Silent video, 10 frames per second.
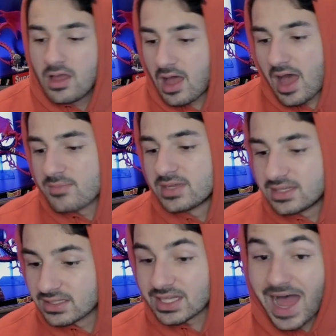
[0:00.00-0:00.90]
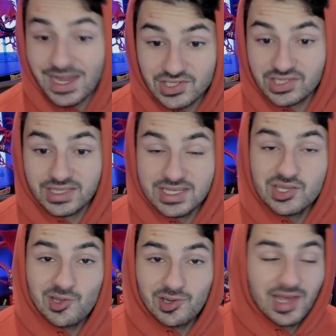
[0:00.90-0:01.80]
I mean, logically,
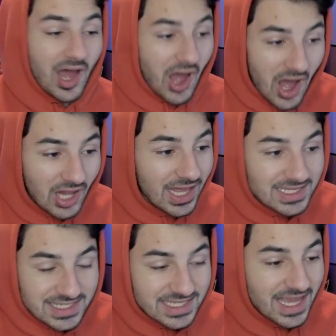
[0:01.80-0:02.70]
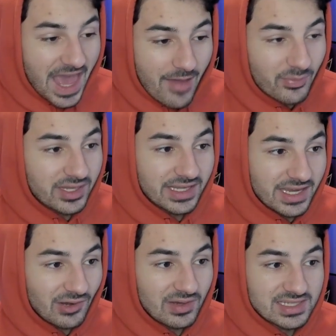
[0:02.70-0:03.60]
dude, all I see happening
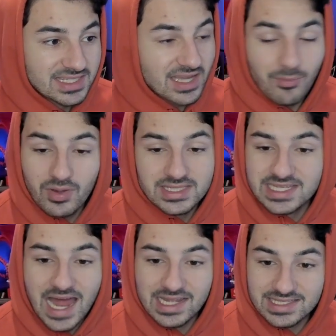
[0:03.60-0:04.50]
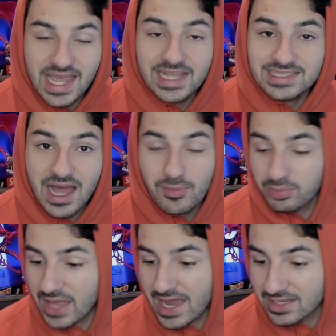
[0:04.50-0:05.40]
here is someone's got to take down
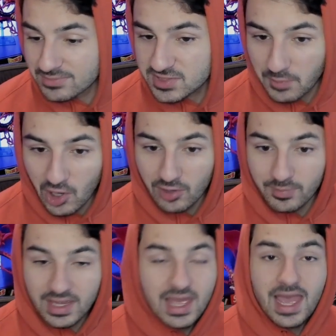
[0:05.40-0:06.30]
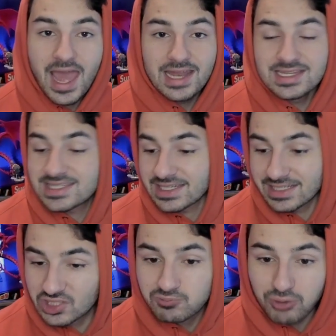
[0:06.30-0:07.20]
Platinum Sperm, and it's
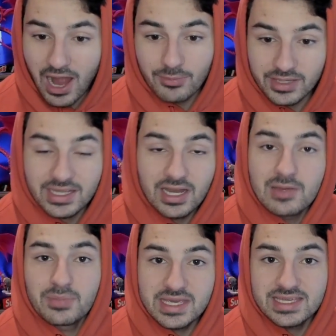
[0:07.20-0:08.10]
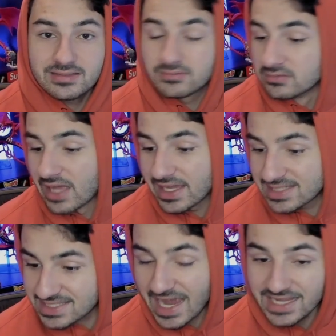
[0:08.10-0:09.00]
probably going to be like
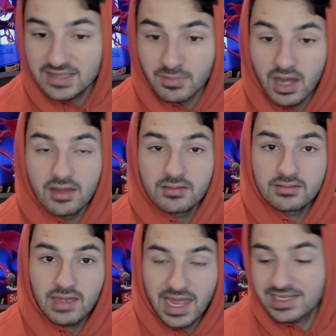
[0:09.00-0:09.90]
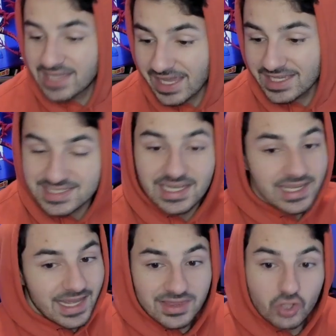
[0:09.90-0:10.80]
Saitama, and King is going to
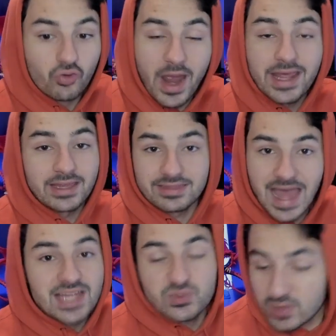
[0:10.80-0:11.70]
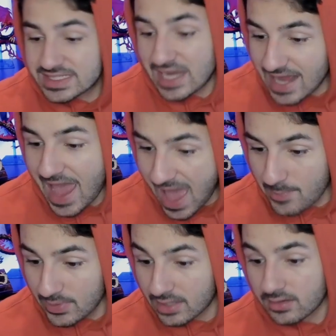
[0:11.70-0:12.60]
get the credit. That's what's going to
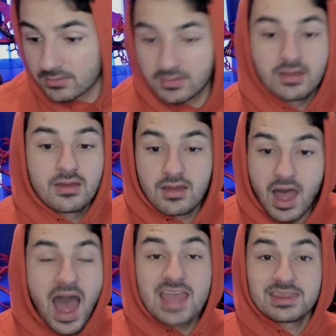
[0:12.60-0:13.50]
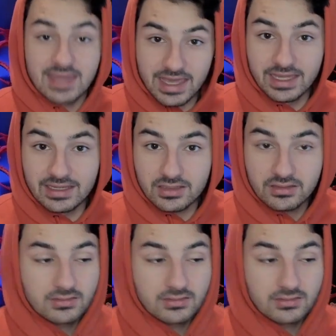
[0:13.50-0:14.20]
happen. I think.